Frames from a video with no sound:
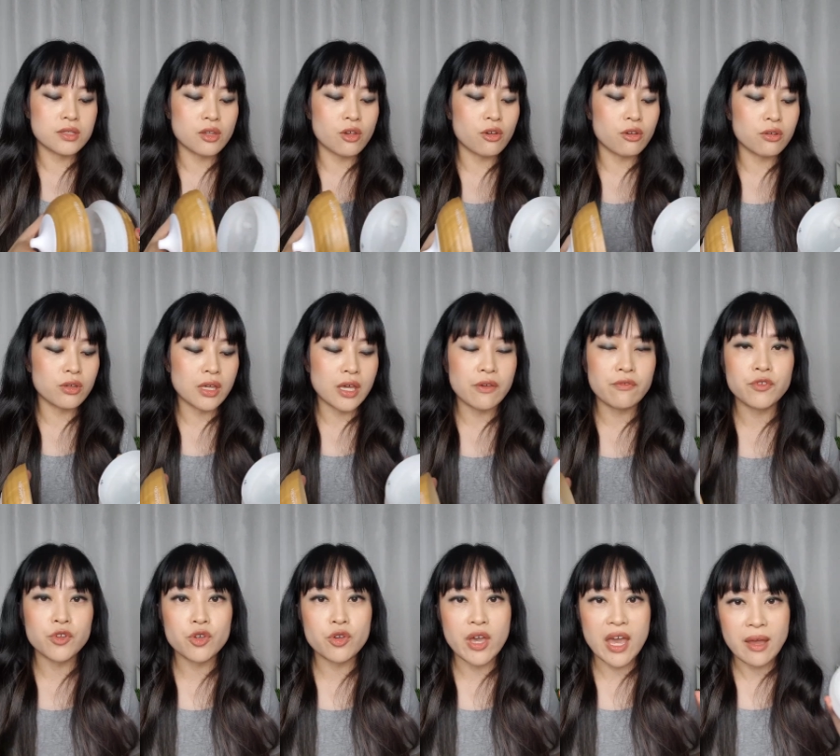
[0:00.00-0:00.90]
So
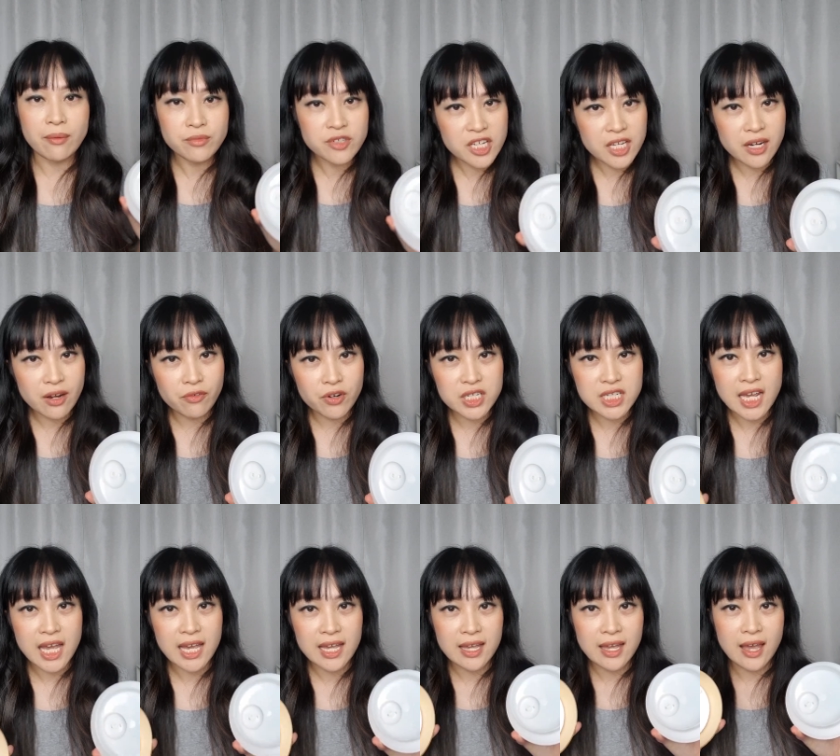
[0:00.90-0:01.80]
if you empty it every
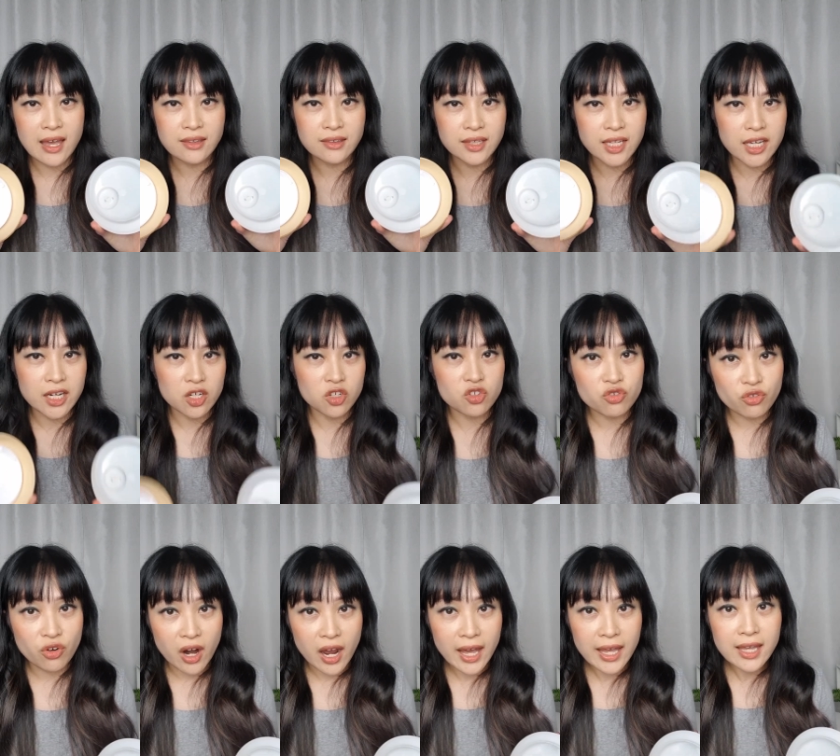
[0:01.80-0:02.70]
day and let it
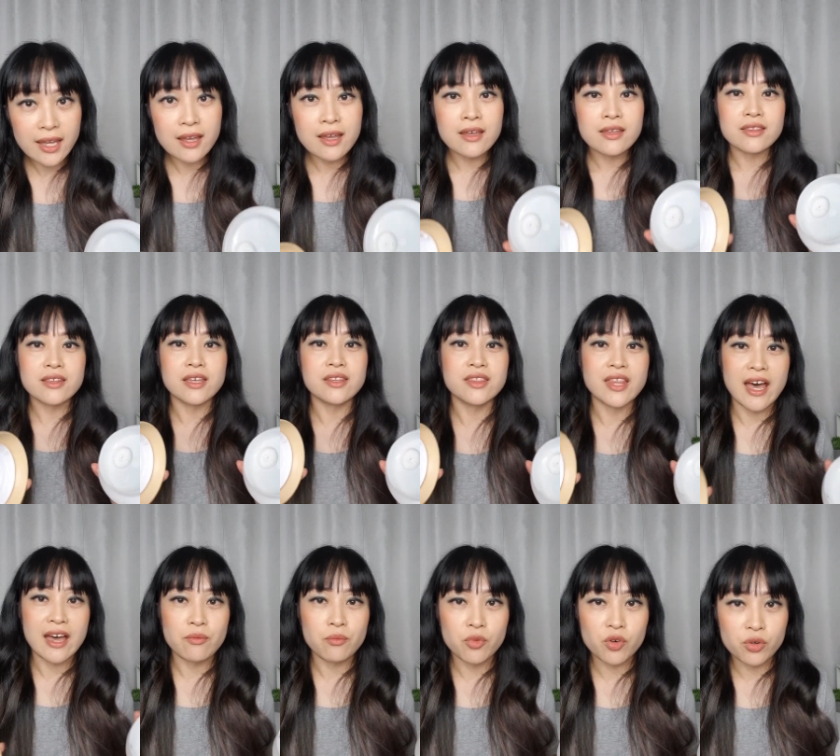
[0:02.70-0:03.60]
dry, then
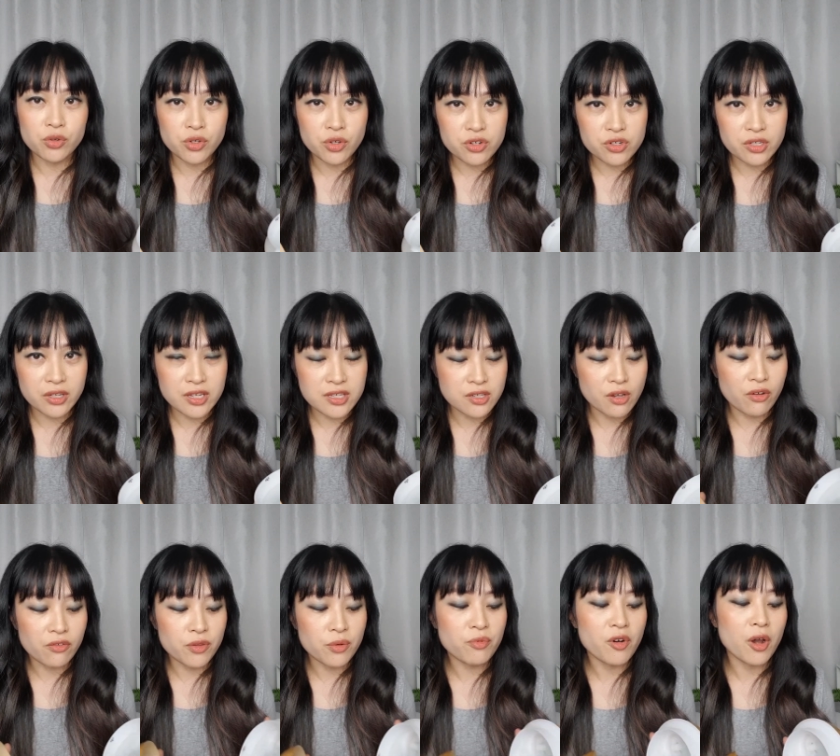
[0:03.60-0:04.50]
that will usually
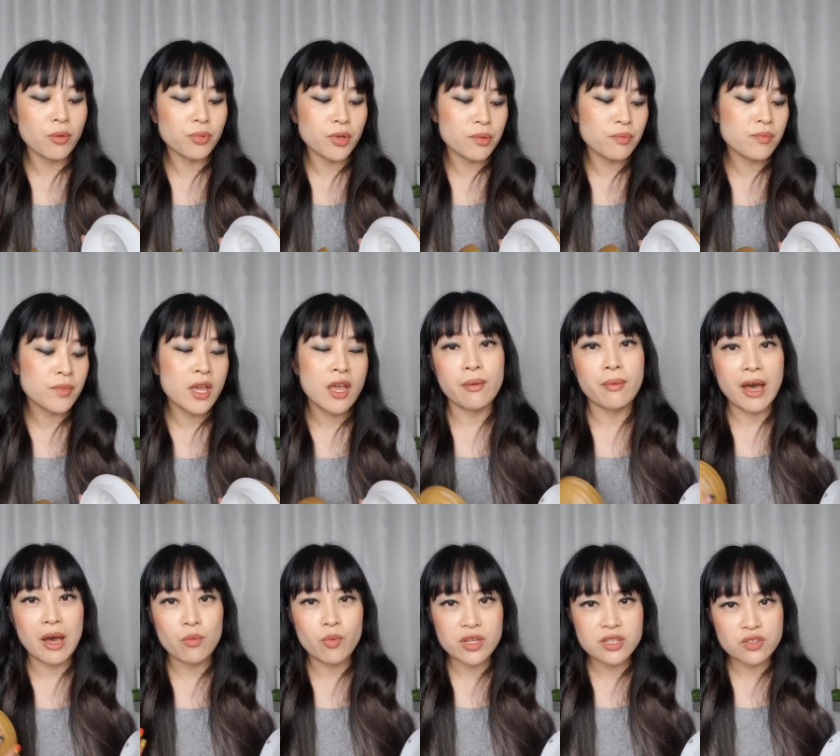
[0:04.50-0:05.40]
solve the problem.
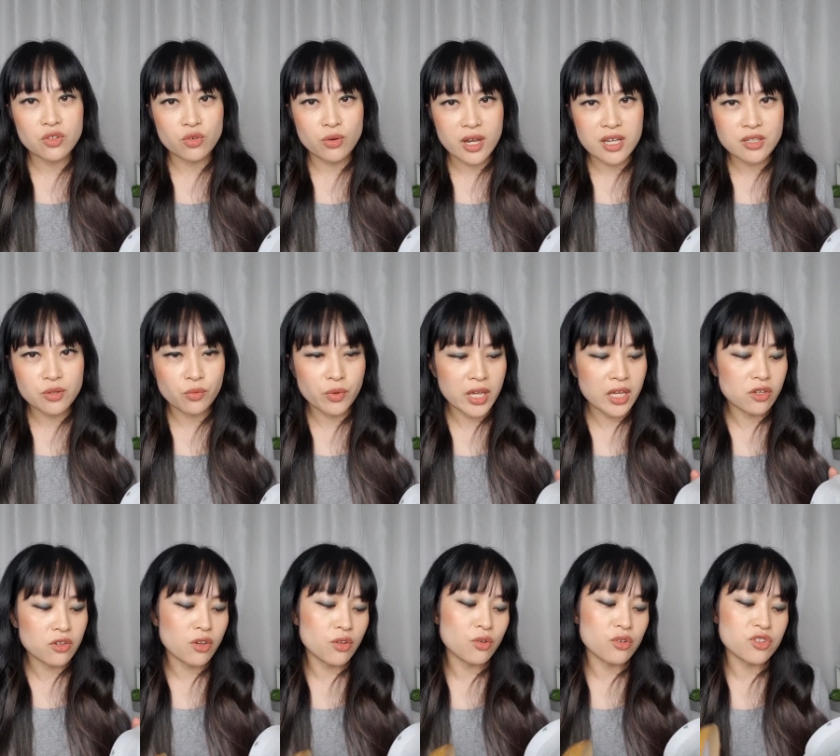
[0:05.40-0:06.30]
About once or twice a
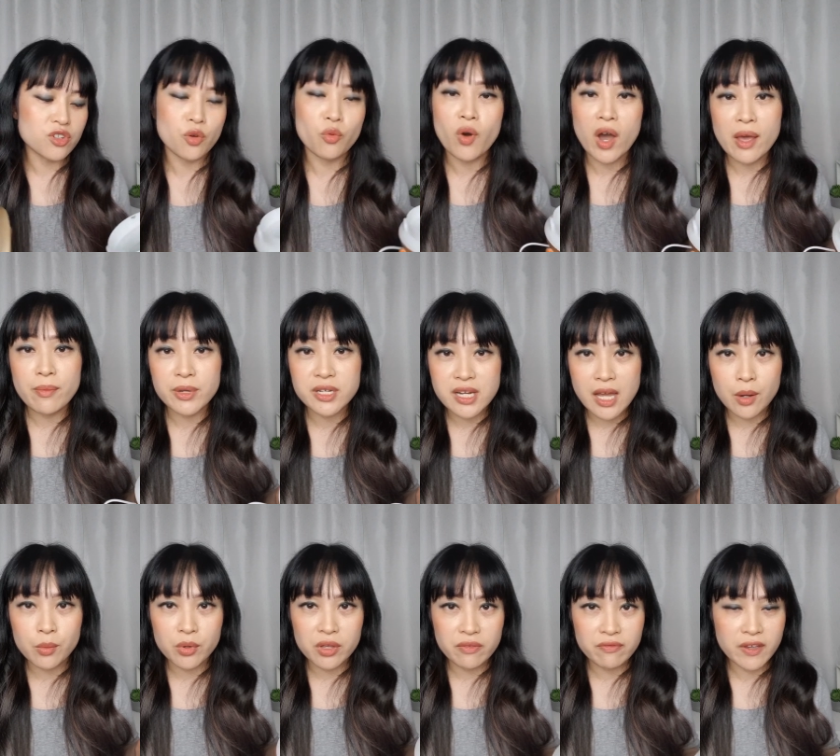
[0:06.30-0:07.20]
week, you can also wipe it
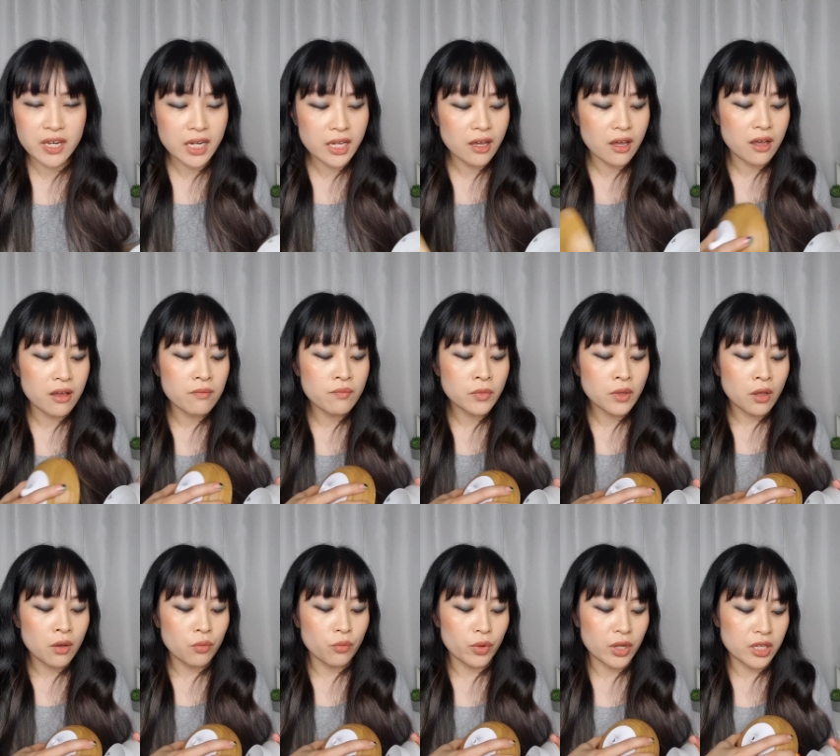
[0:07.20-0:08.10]
down with vinegar,
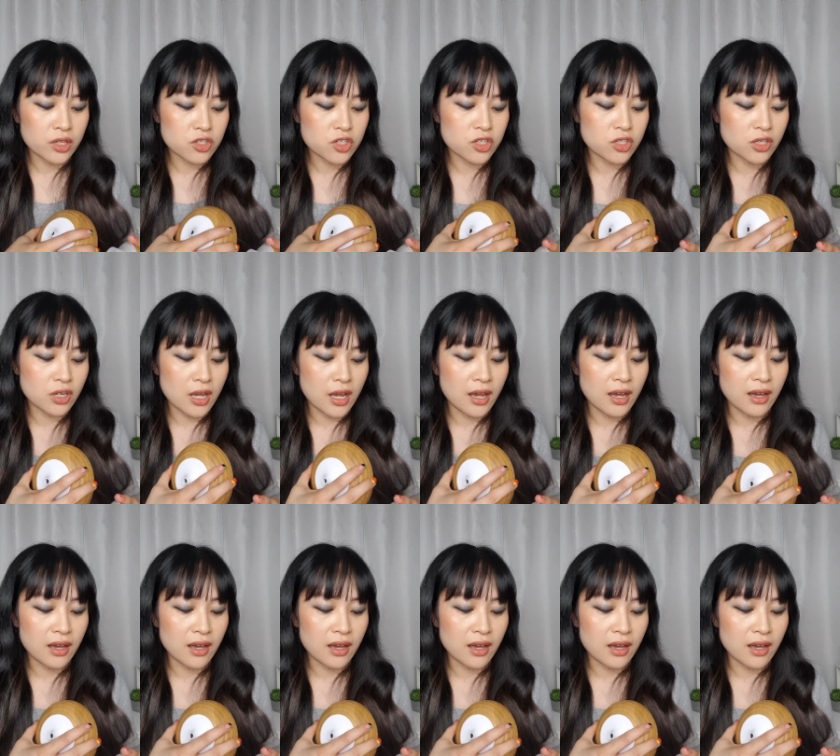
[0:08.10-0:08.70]
which